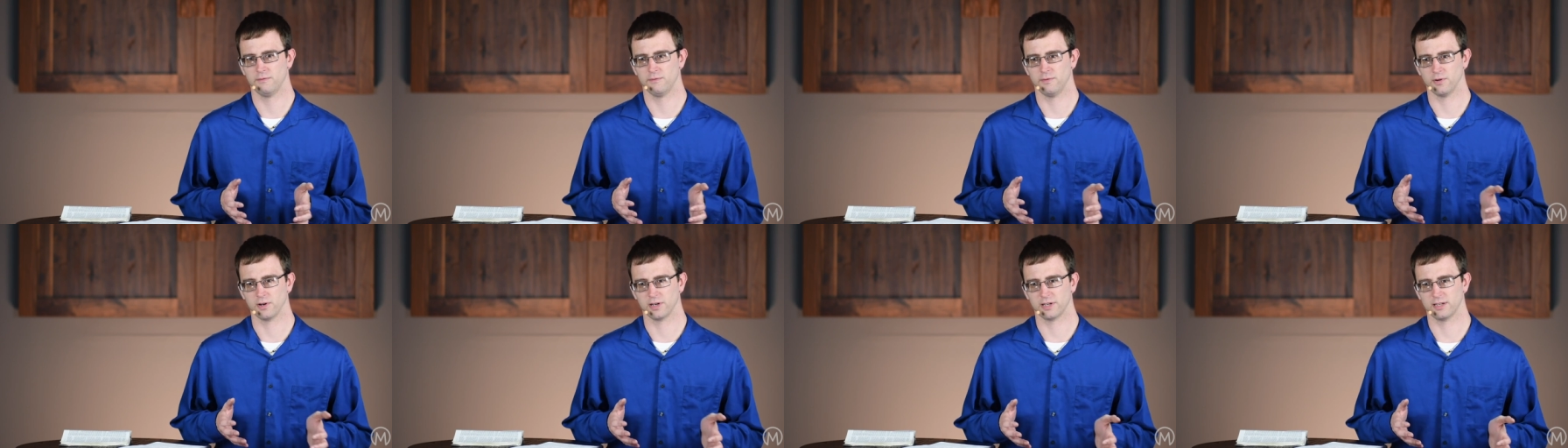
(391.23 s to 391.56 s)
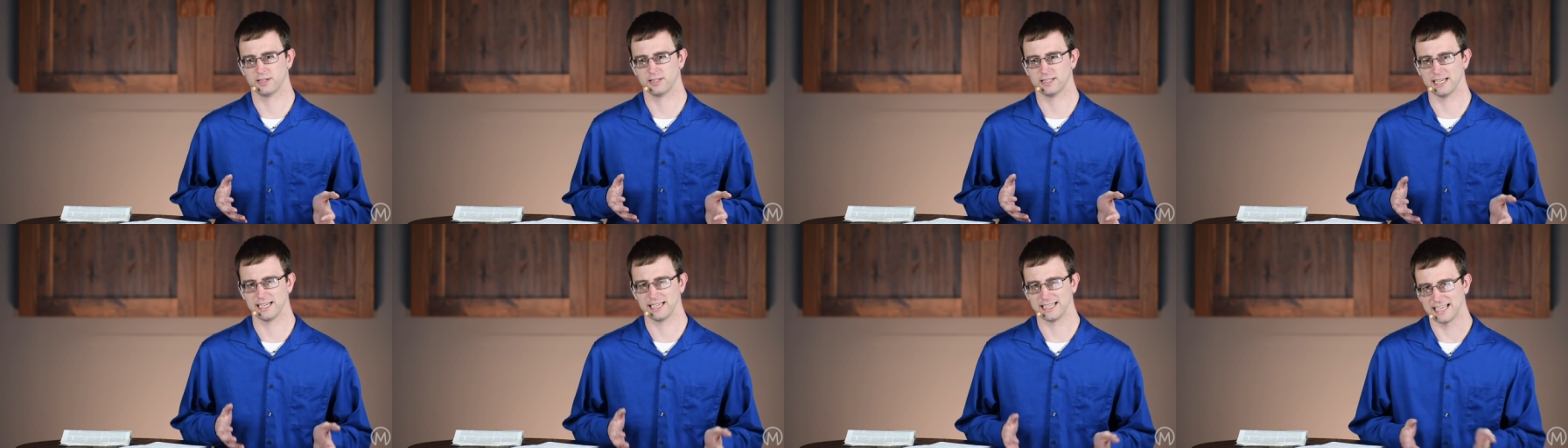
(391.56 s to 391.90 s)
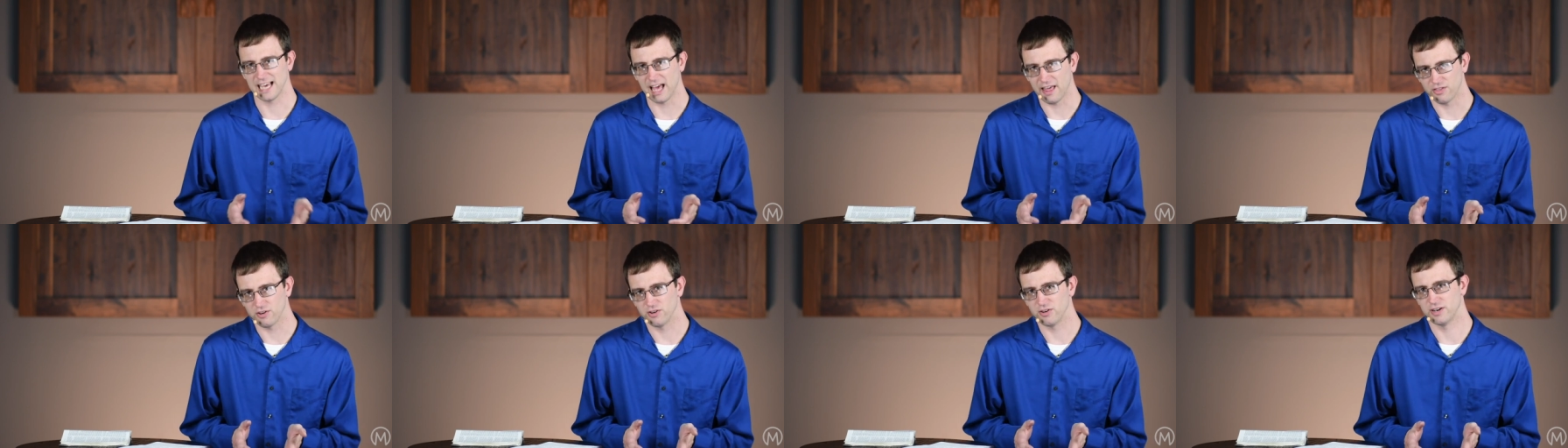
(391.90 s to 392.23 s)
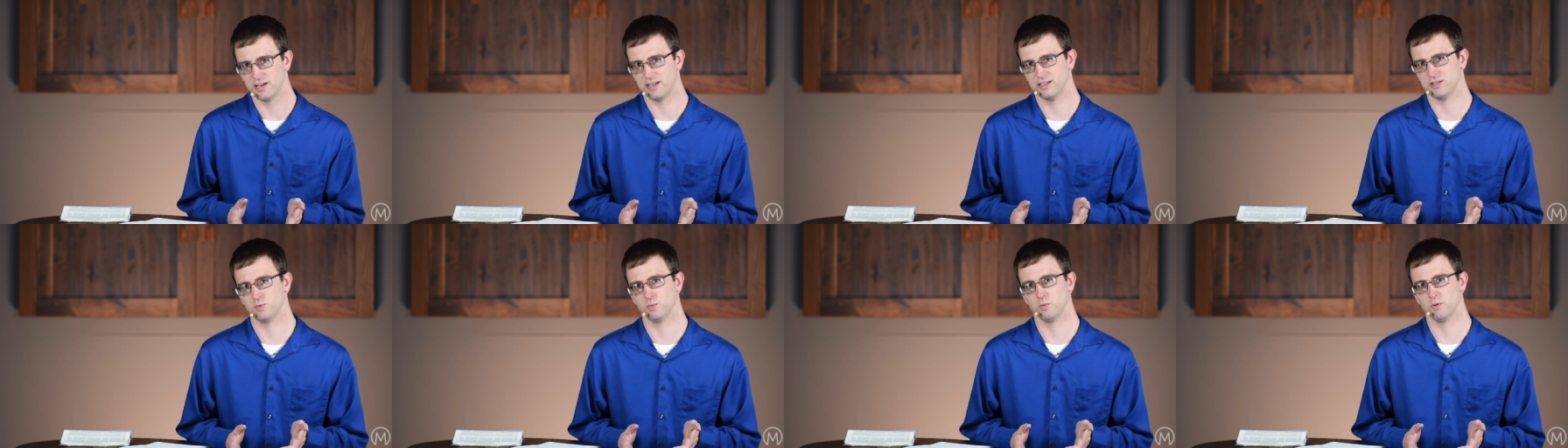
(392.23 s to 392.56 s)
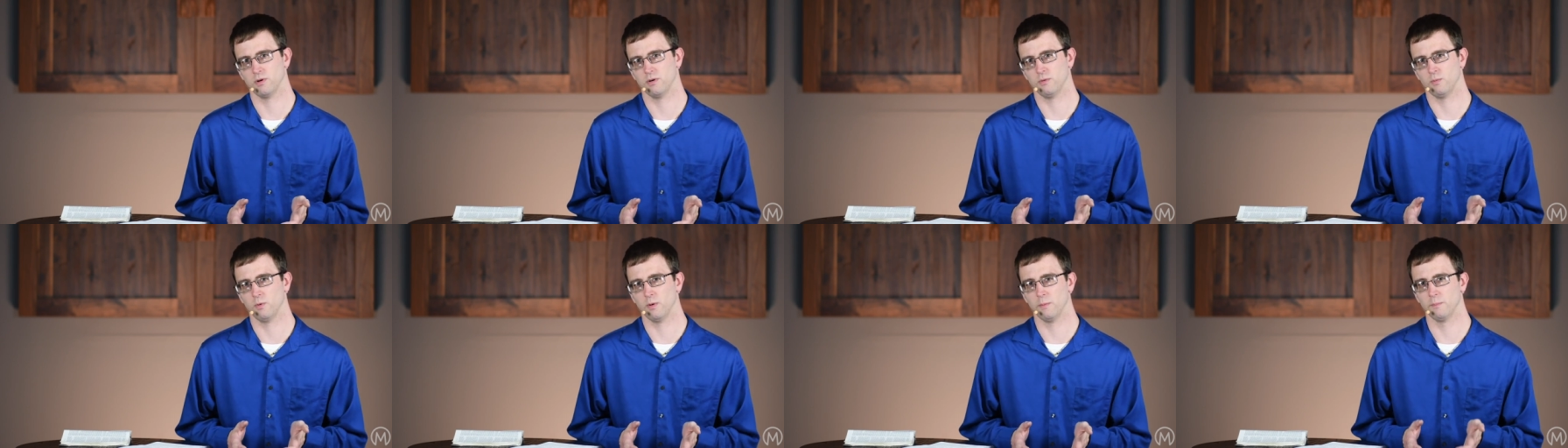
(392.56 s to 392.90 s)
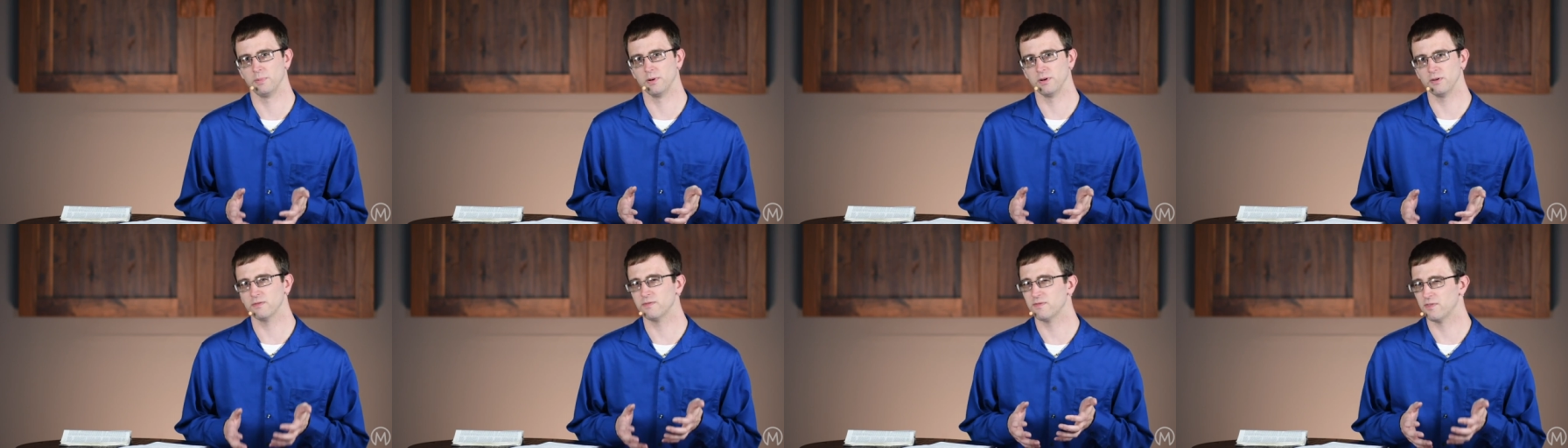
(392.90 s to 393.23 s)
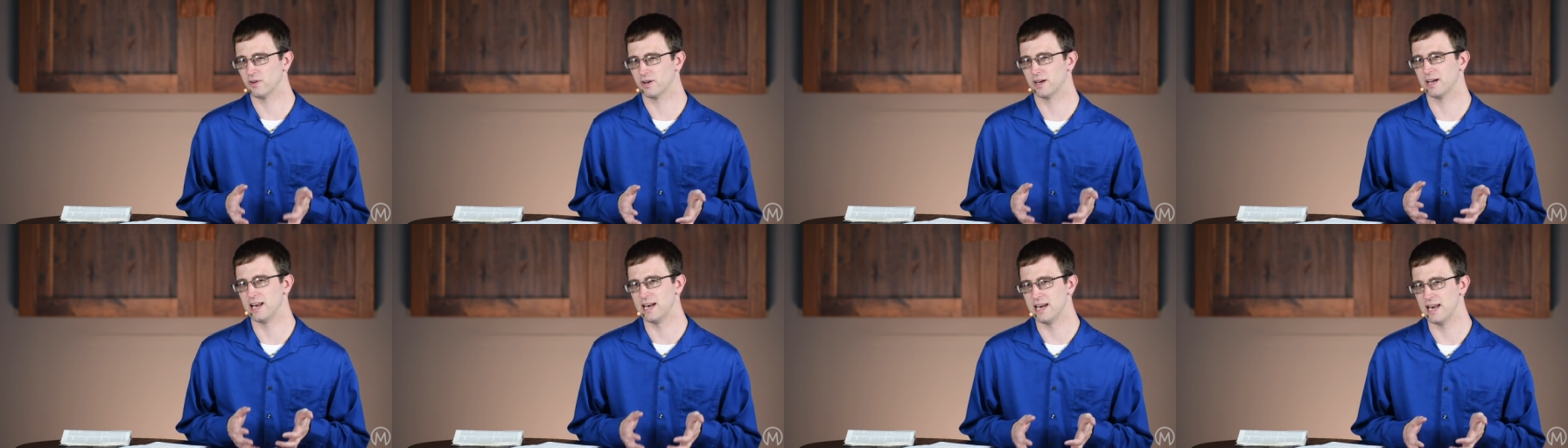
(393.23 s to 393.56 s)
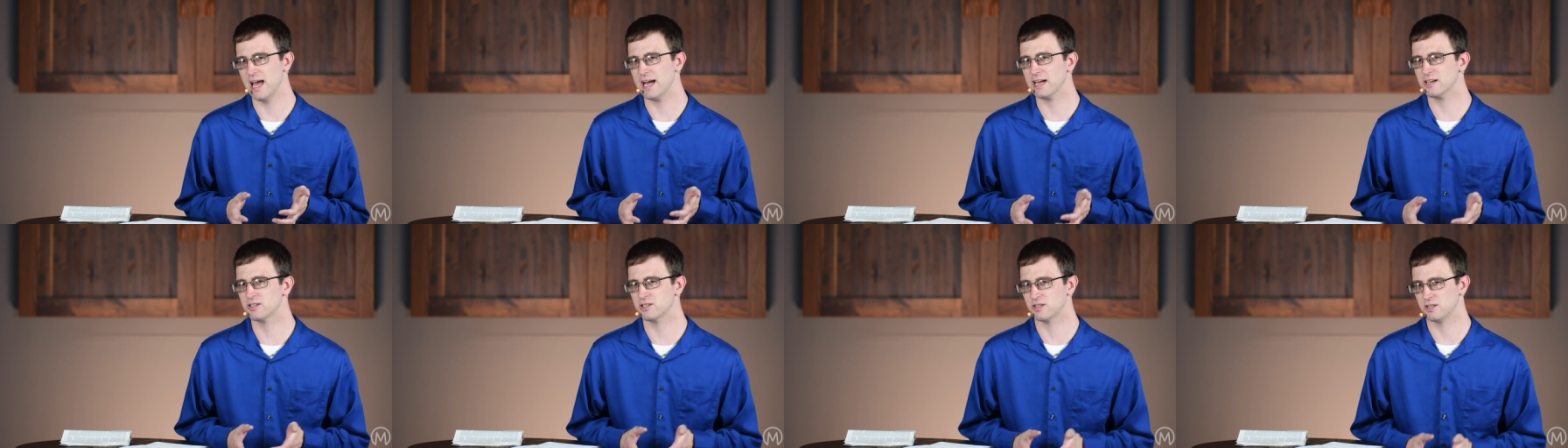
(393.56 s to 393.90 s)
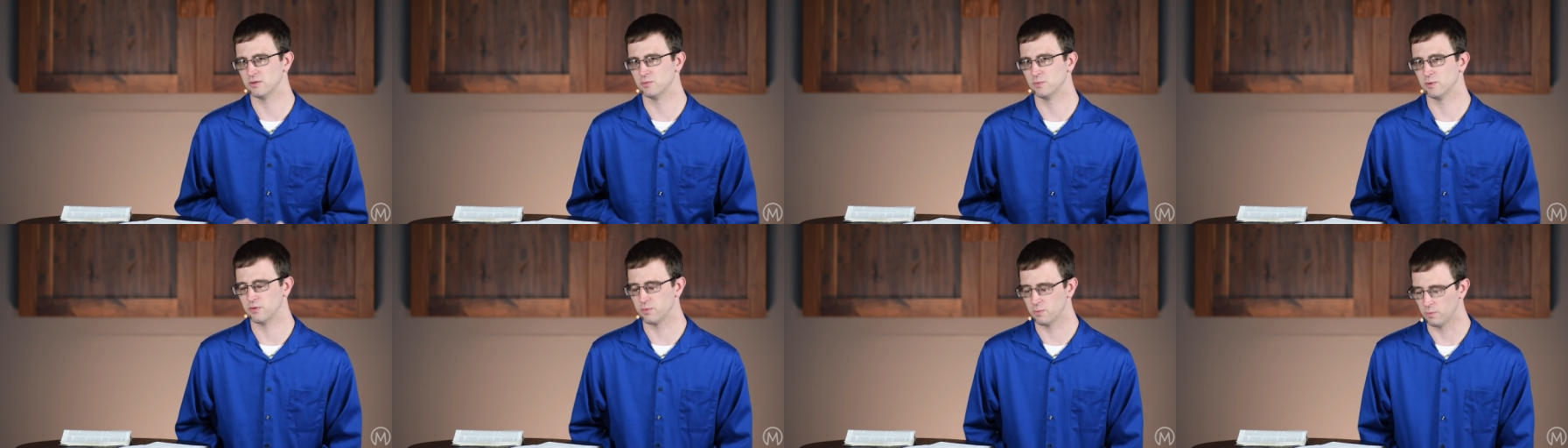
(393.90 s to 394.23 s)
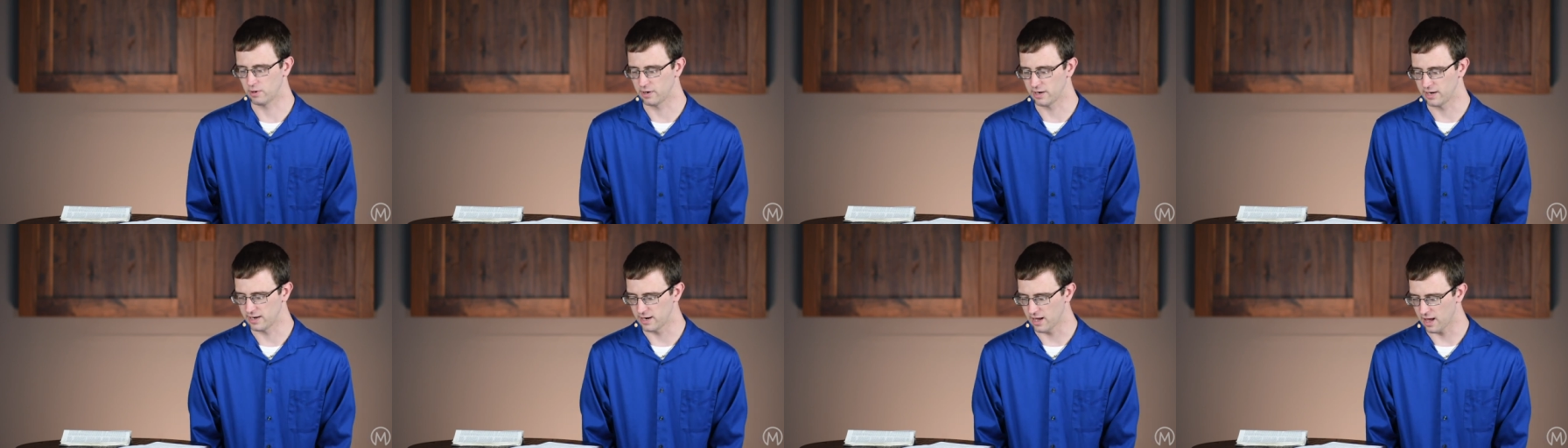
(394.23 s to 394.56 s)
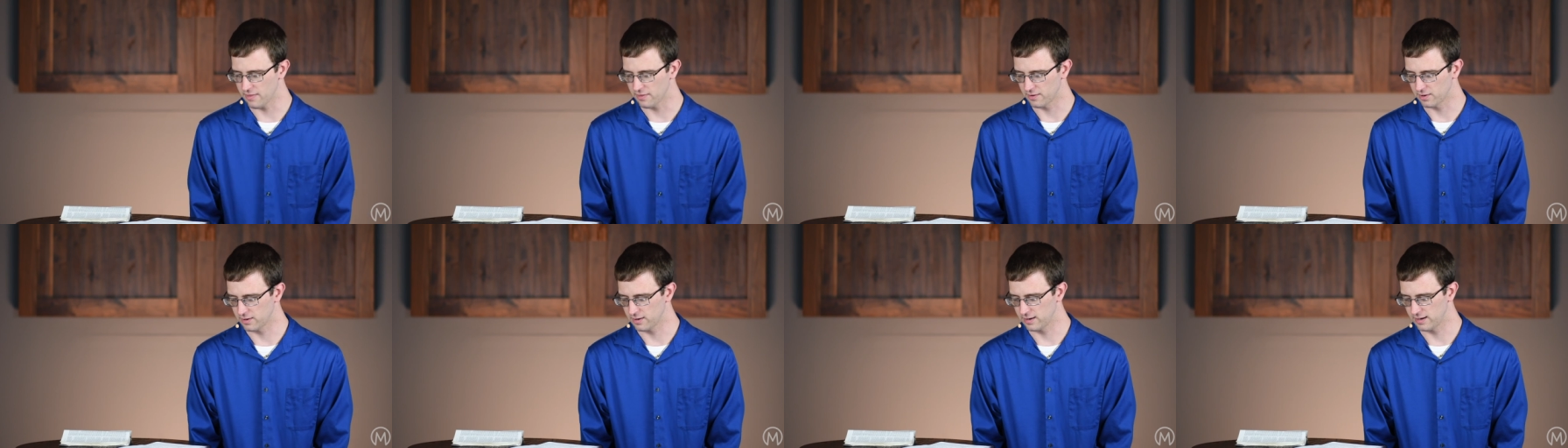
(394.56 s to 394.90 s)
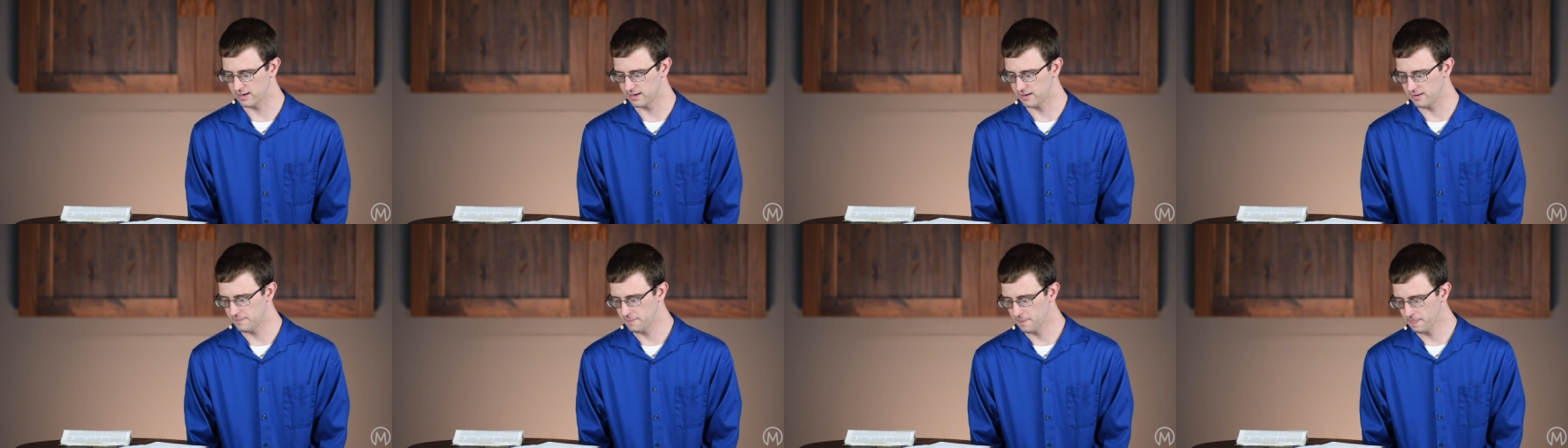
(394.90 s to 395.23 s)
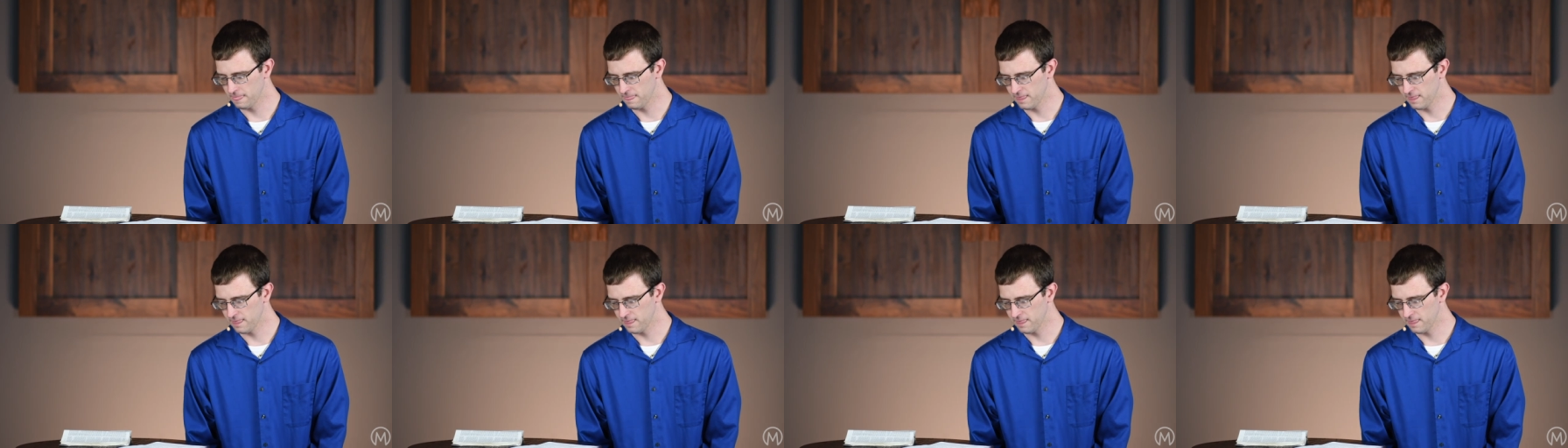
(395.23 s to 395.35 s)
for togetherness. We're, we're built for connection with one another. And